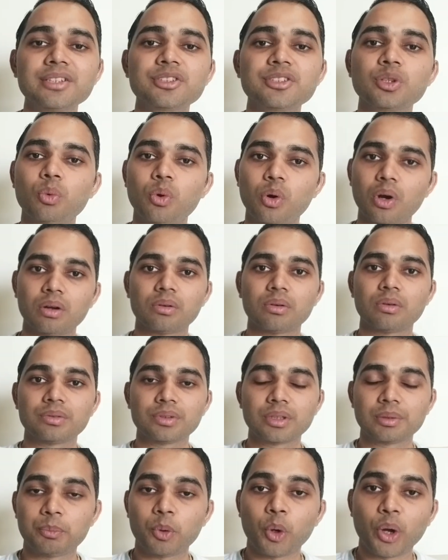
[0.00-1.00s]
So
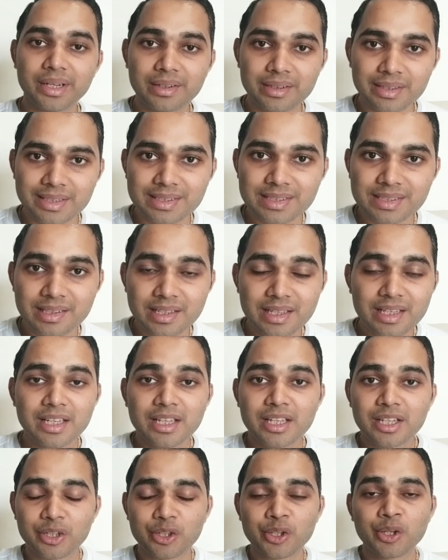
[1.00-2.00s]
the point is, do